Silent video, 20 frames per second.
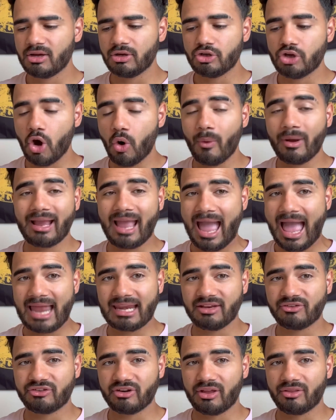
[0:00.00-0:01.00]
going at
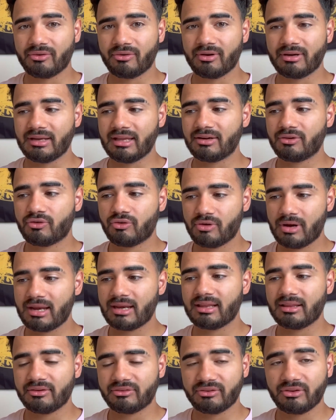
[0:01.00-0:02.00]
each other and
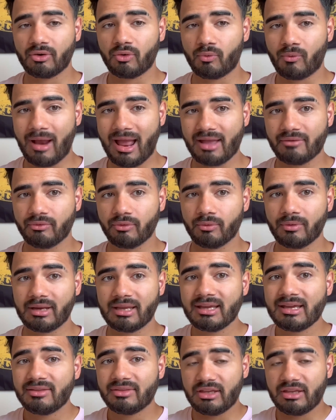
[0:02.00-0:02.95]
creating this little rivalry.